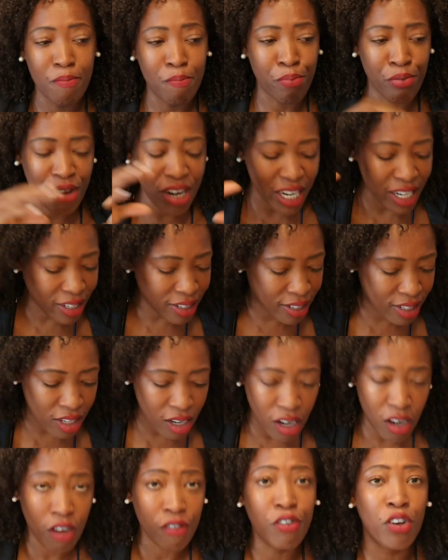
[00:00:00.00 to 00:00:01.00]
Brits
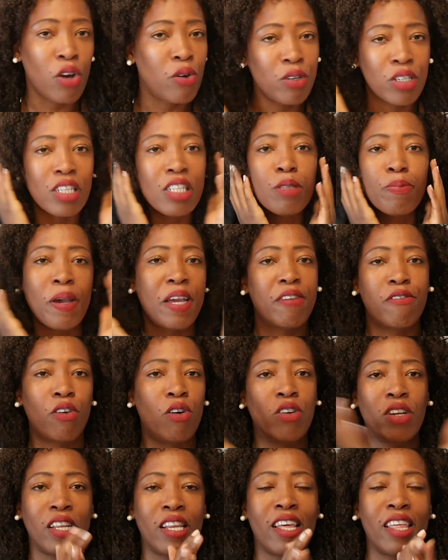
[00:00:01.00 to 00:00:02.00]
love going to Spain for
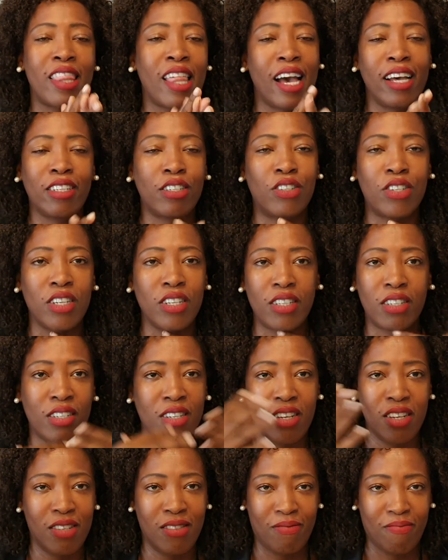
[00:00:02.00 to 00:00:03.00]
holiday. That's just
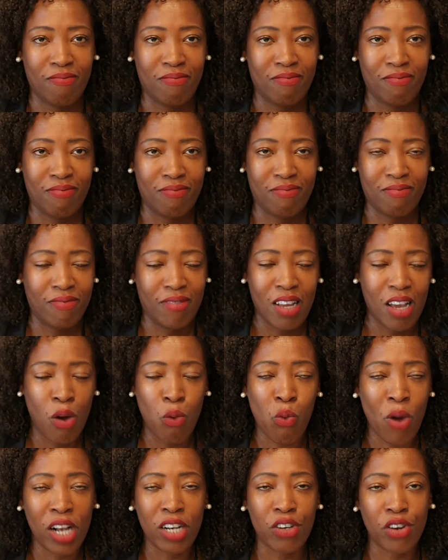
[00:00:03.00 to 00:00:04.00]

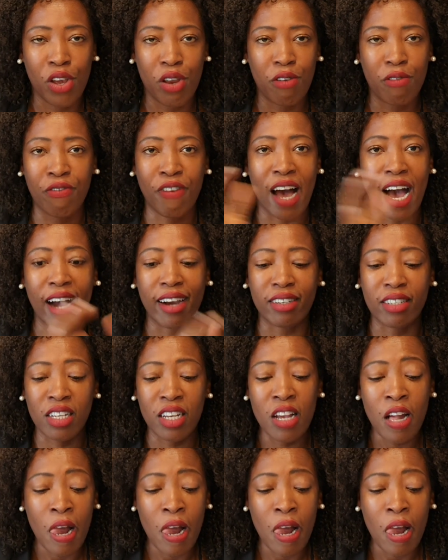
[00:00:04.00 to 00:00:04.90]
a well-known fact.